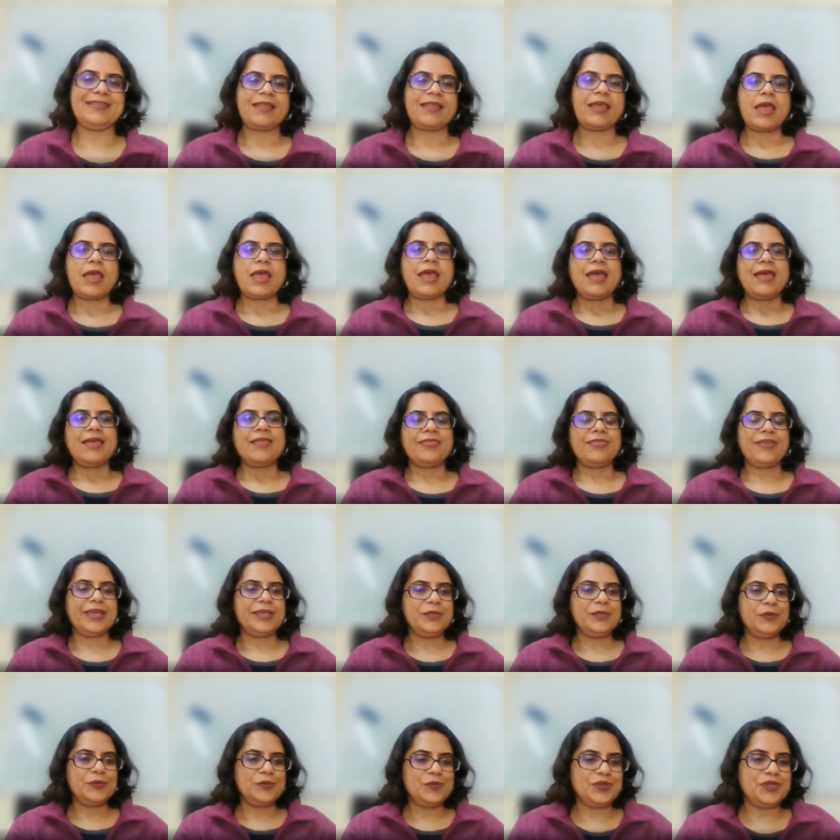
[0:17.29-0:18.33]

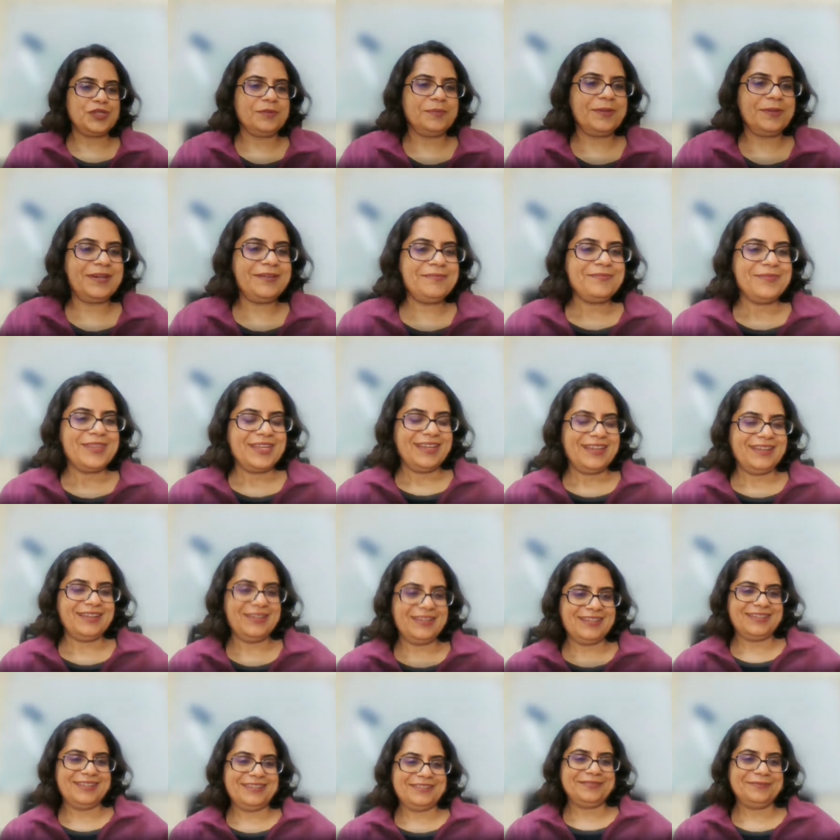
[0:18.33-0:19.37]
thank you shiva
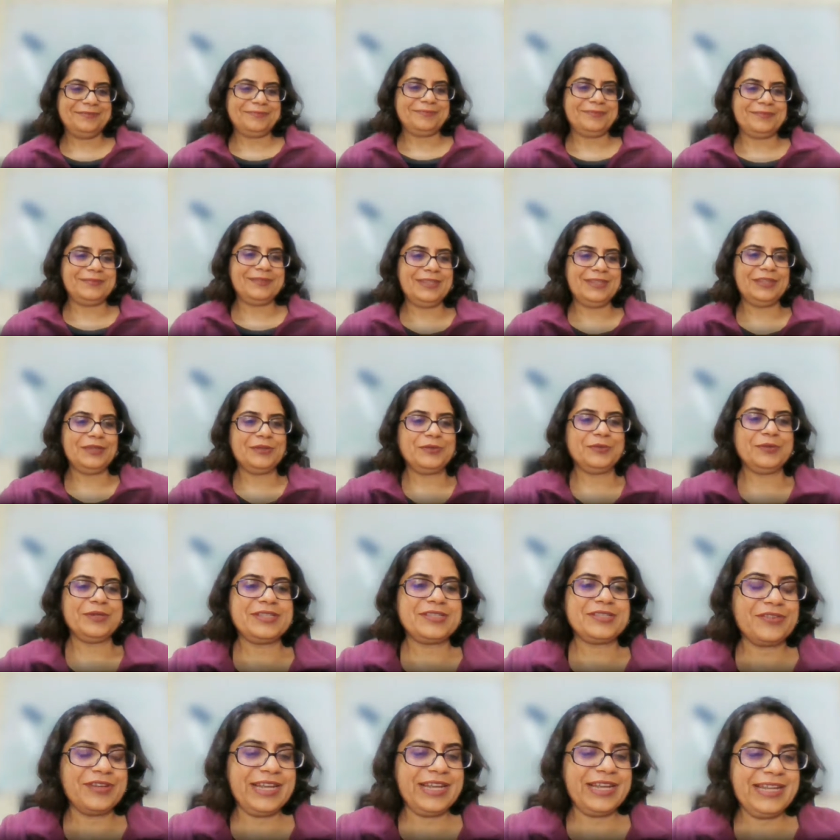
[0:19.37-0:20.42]
um, you know
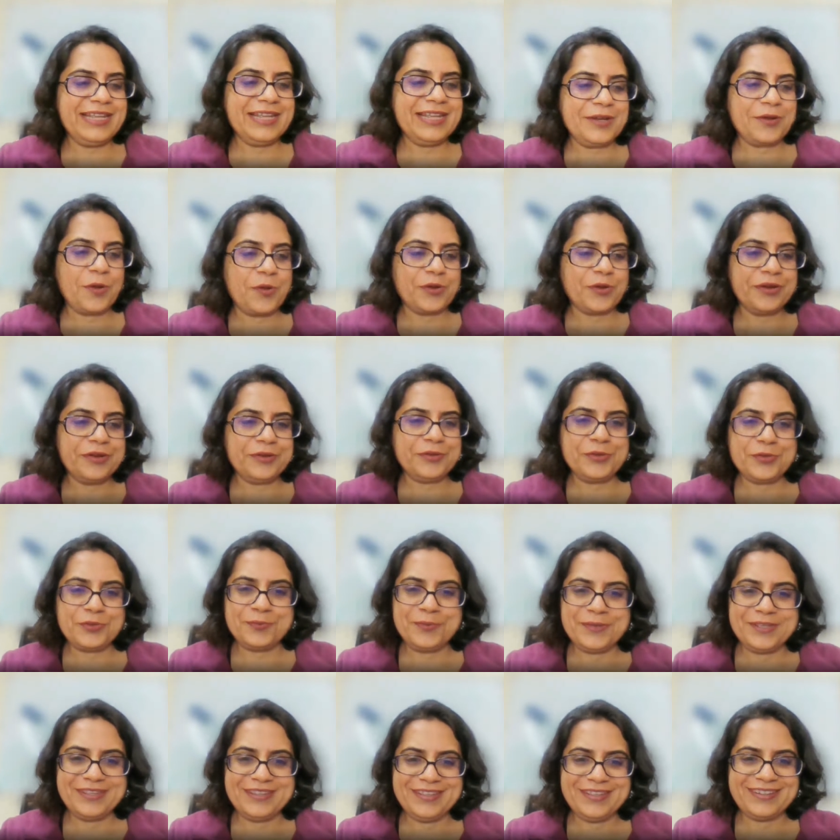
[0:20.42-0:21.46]
it's really an honor to
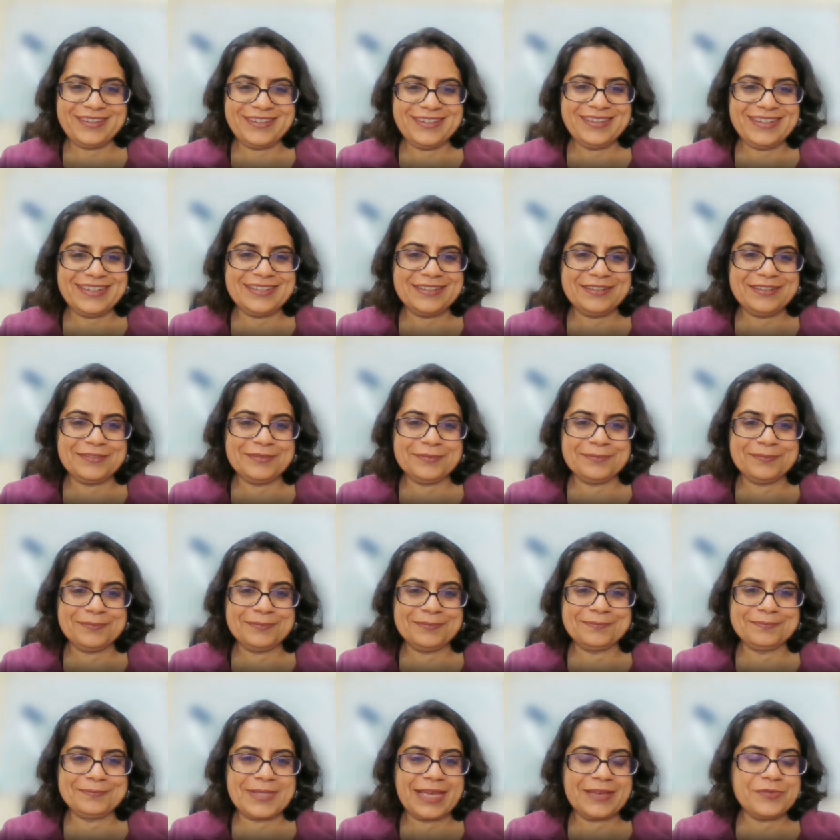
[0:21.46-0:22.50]
be here and
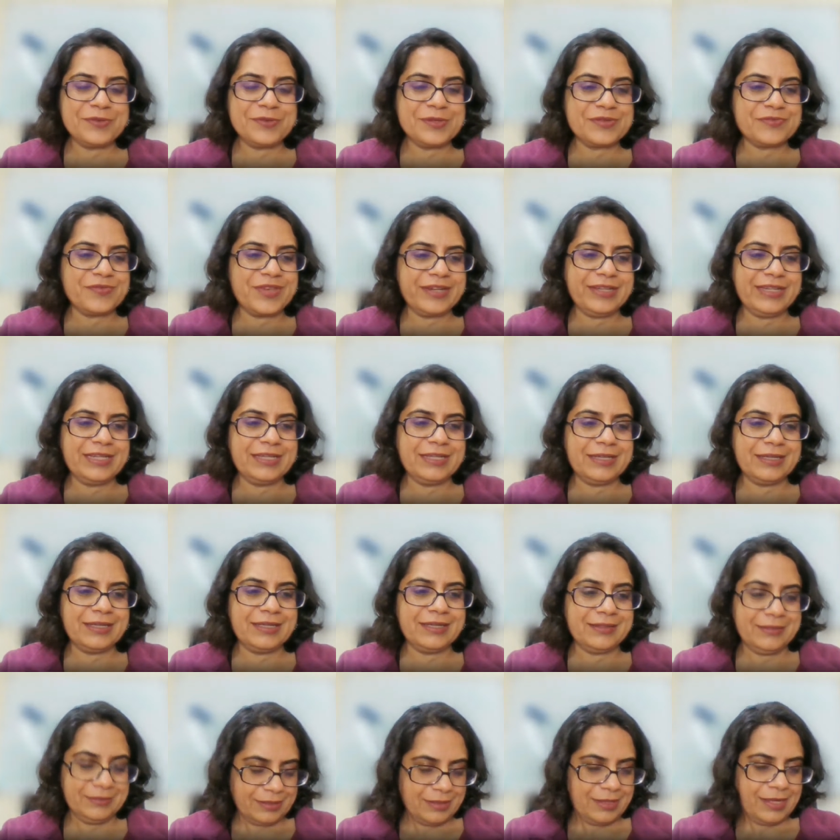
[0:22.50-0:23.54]
um, i was very
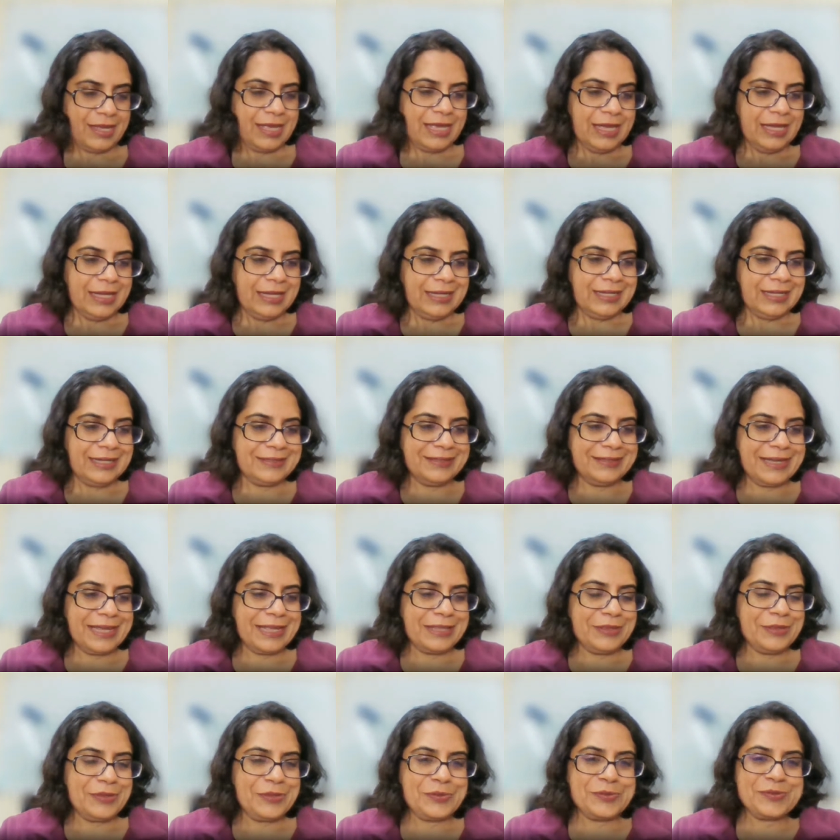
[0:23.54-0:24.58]
uh,
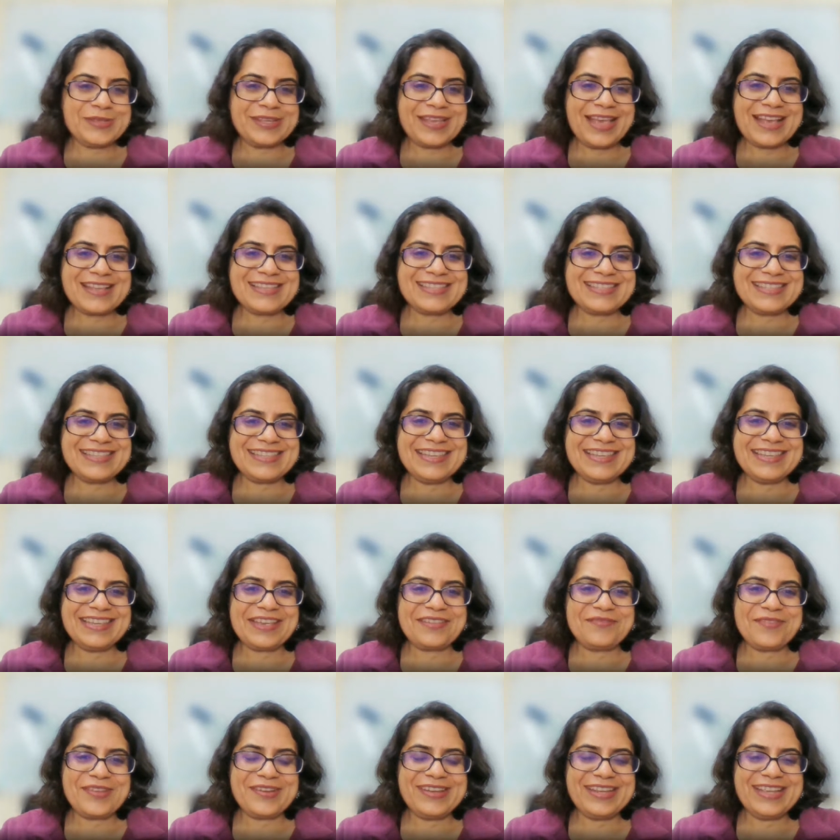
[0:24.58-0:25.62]
enthusiastic
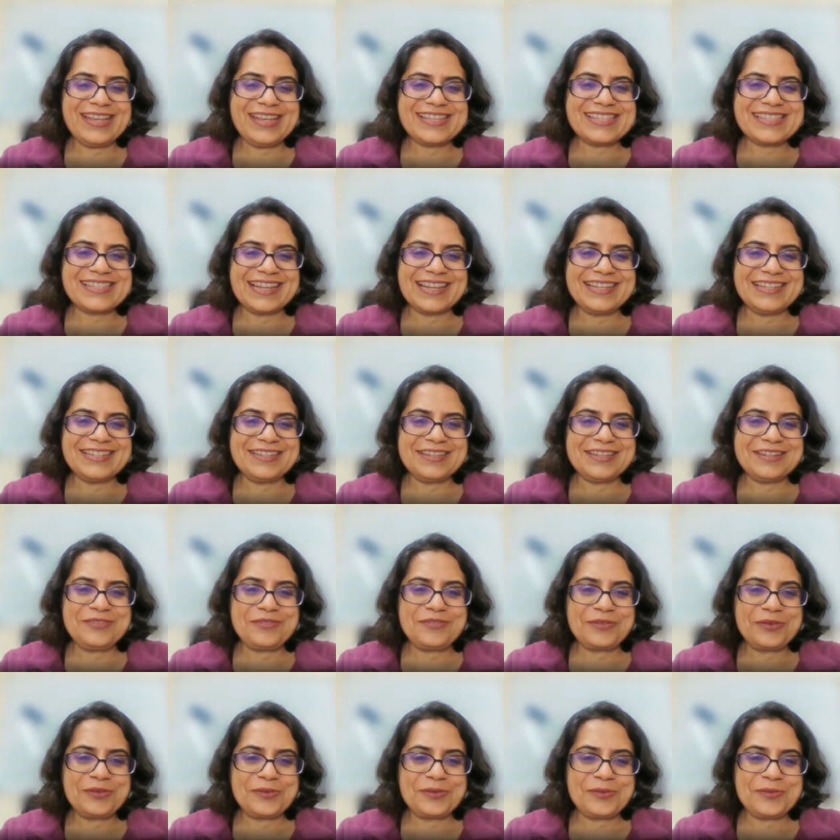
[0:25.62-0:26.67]
and very excited
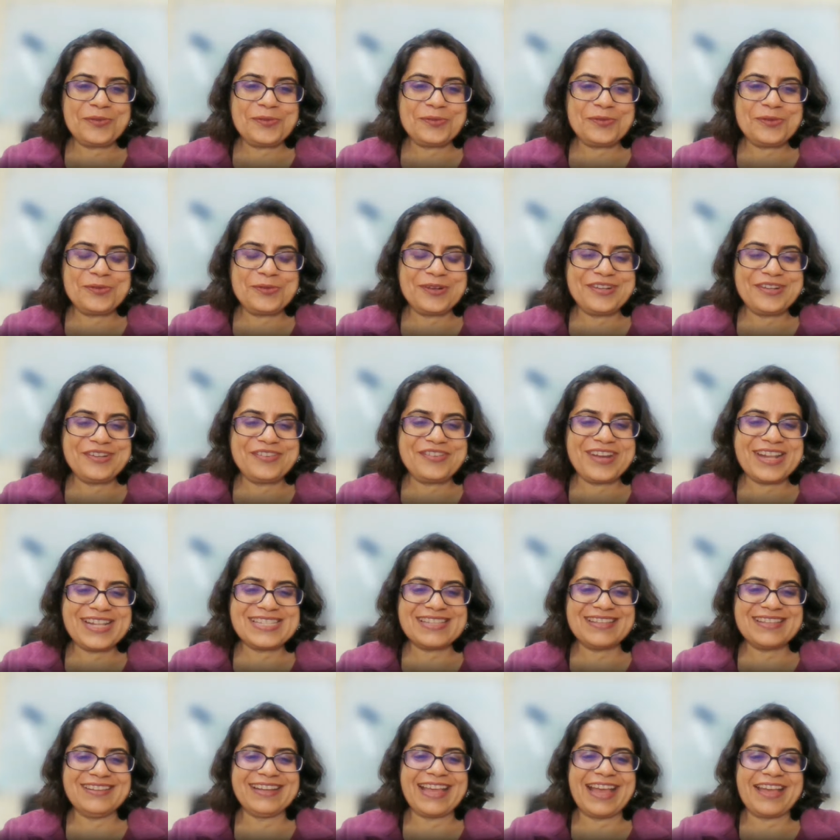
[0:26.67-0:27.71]
to you know to
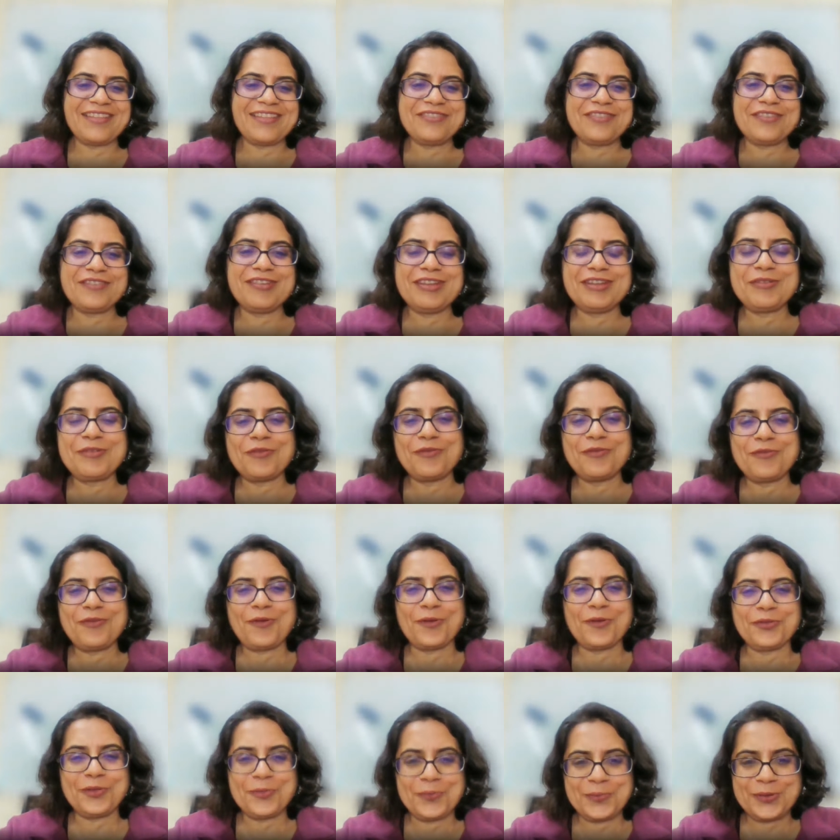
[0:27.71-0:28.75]
address a gathering of
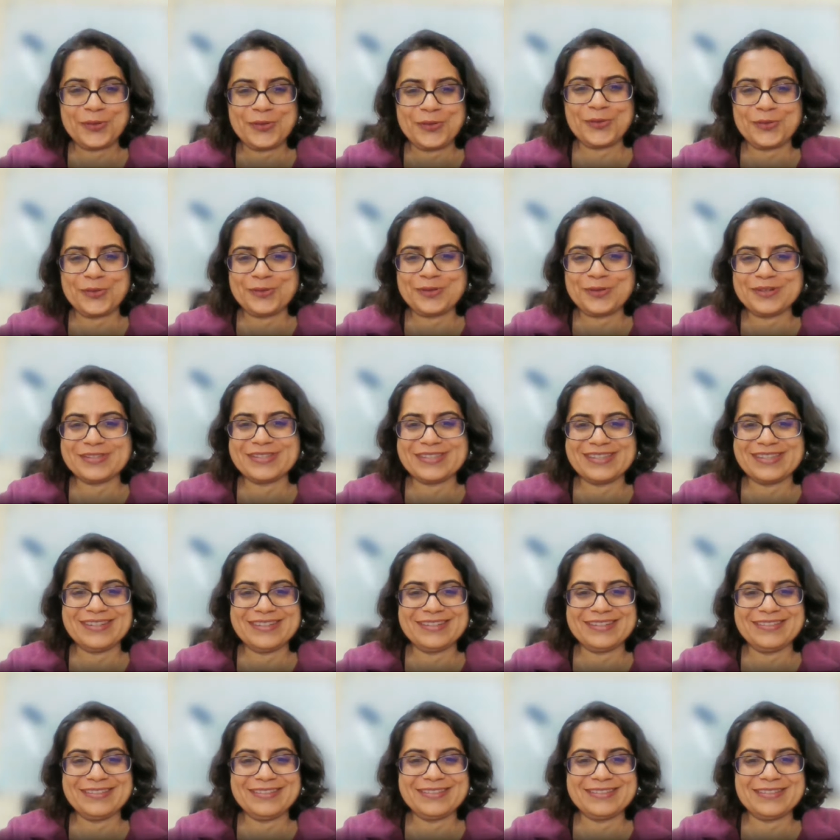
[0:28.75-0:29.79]
entrepreneurs
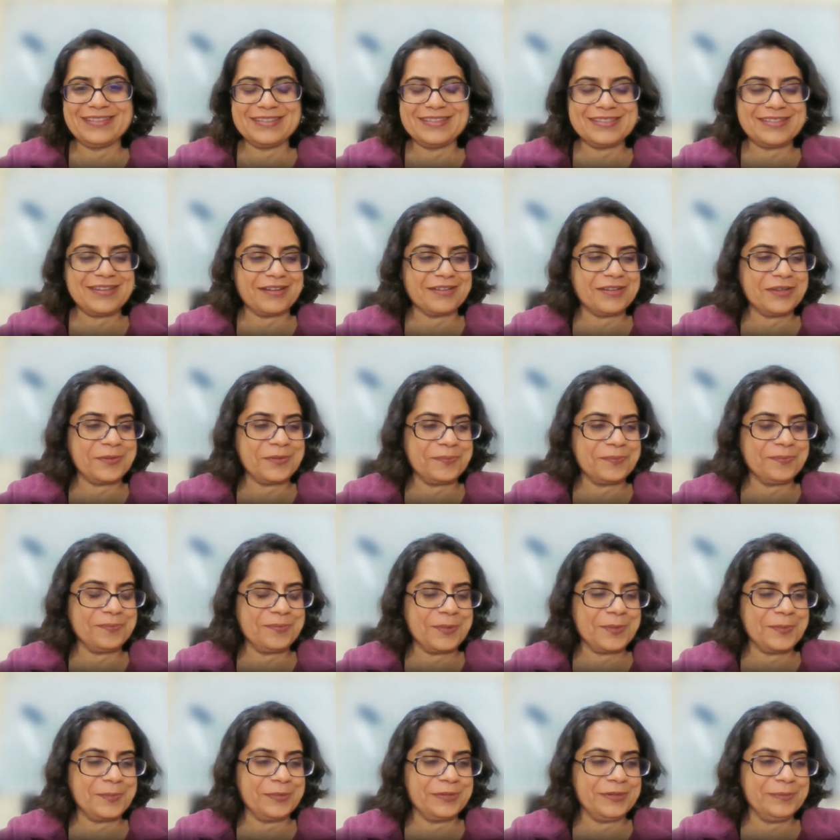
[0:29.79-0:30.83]
and the startup
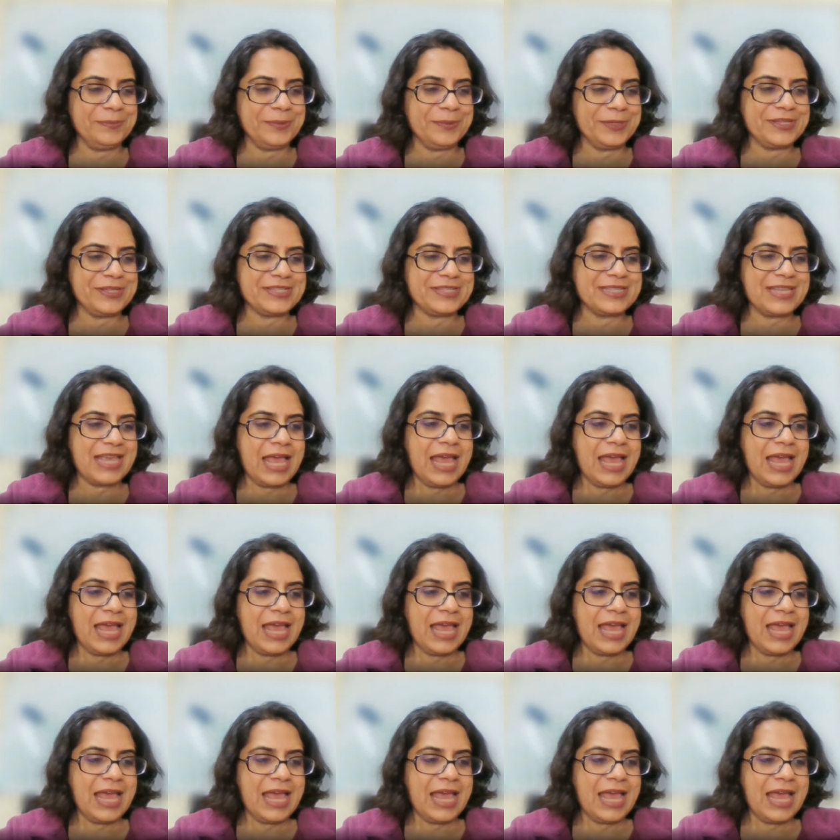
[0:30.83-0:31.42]
people because